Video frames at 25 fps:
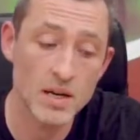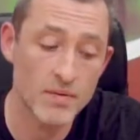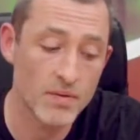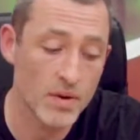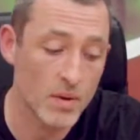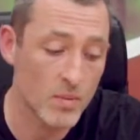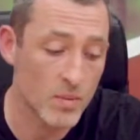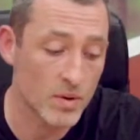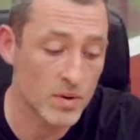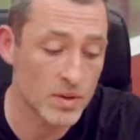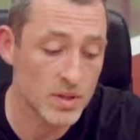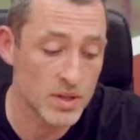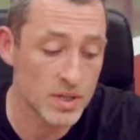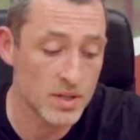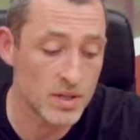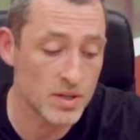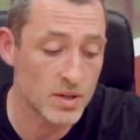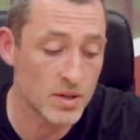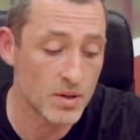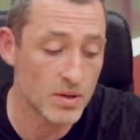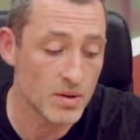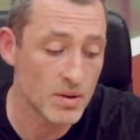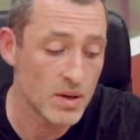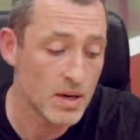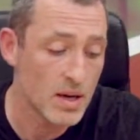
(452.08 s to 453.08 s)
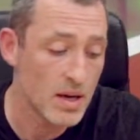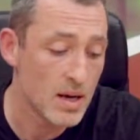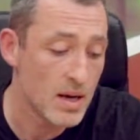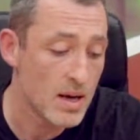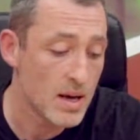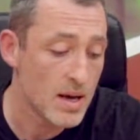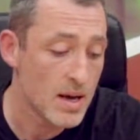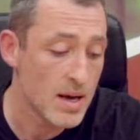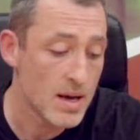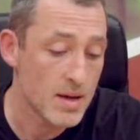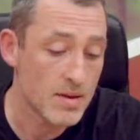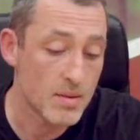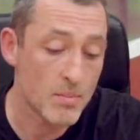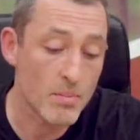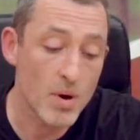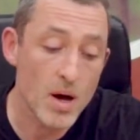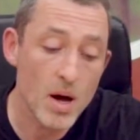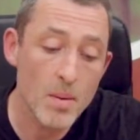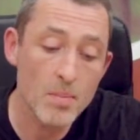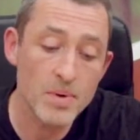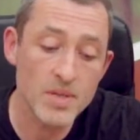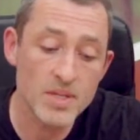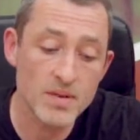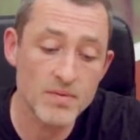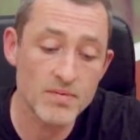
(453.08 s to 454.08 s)
if I wanted to. The
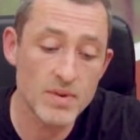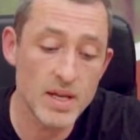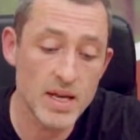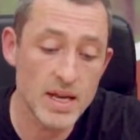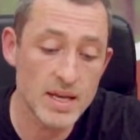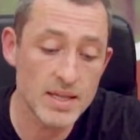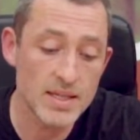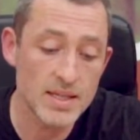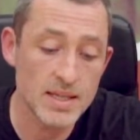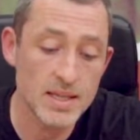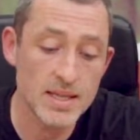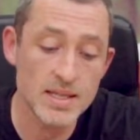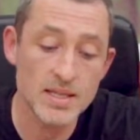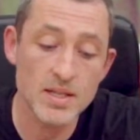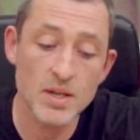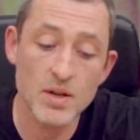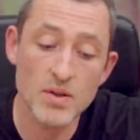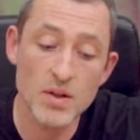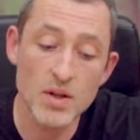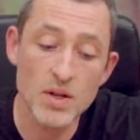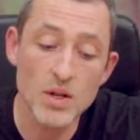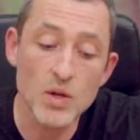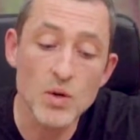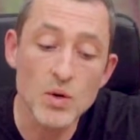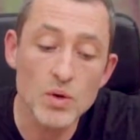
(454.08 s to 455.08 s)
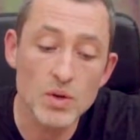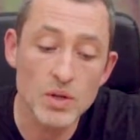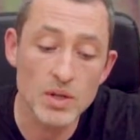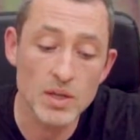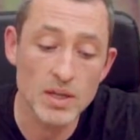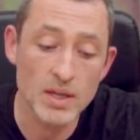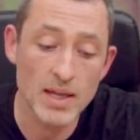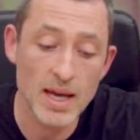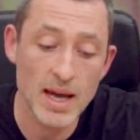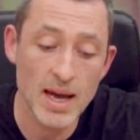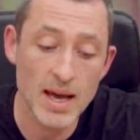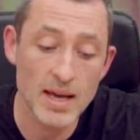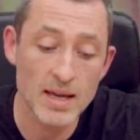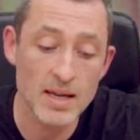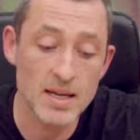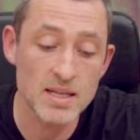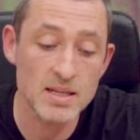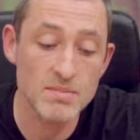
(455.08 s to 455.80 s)
purpose of this is so that you can get